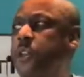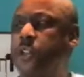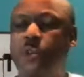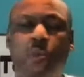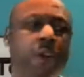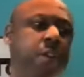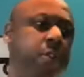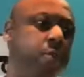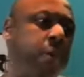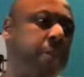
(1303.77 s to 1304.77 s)
you want
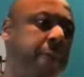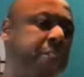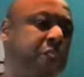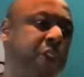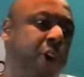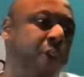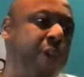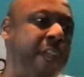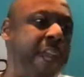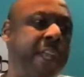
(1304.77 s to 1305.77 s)
to you want to make sure your
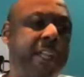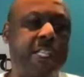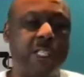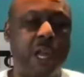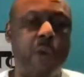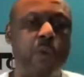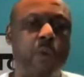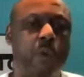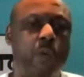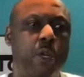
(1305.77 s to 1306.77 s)
overhead is low,
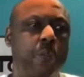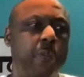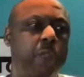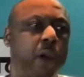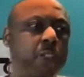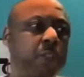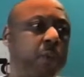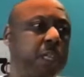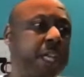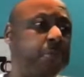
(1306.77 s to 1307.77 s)
but you also
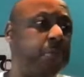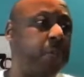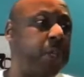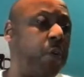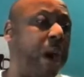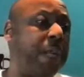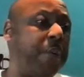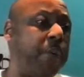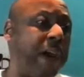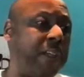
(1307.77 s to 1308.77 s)
want to give them some good quality
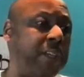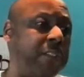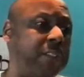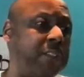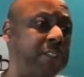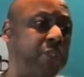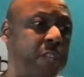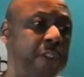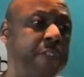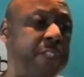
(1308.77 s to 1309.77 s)
products. You
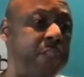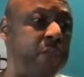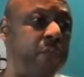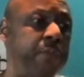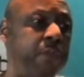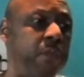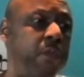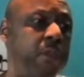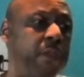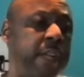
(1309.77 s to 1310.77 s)
definitely do.
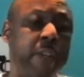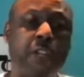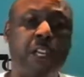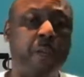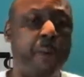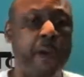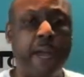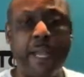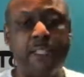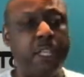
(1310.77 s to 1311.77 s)
Now you can compare
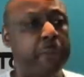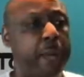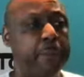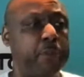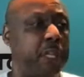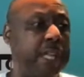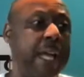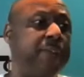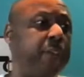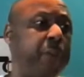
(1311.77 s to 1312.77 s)
A sub paper to a
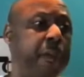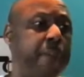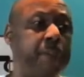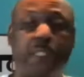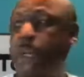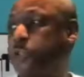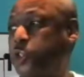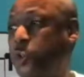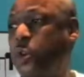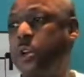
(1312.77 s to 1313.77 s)
lot of other papers, and I'm
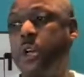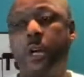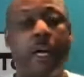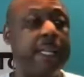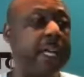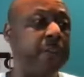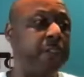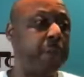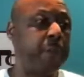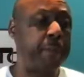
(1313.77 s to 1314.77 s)
sure a lot of
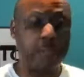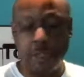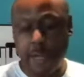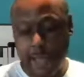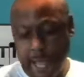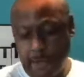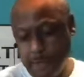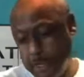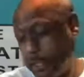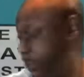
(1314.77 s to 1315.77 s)
other people are going to have
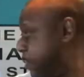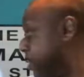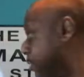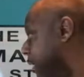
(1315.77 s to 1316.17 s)
some of the